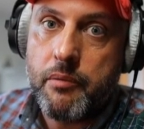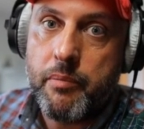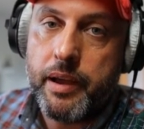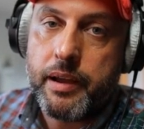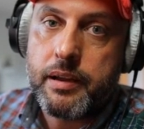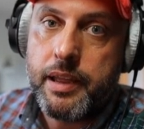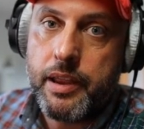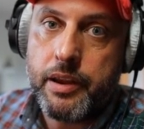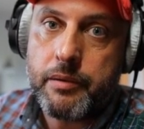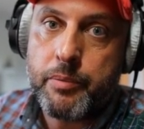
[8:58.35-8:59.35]
back
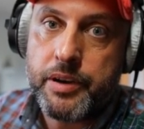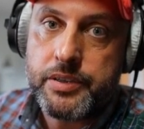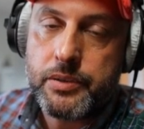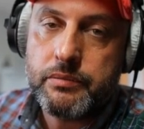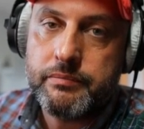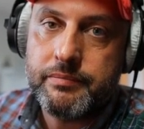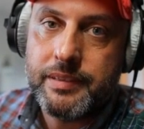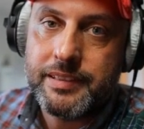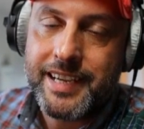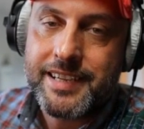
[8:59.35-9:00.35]
here pretty soon.
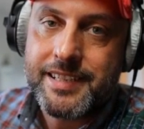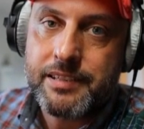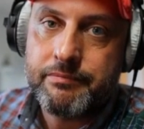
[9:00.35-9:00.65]
Thanks.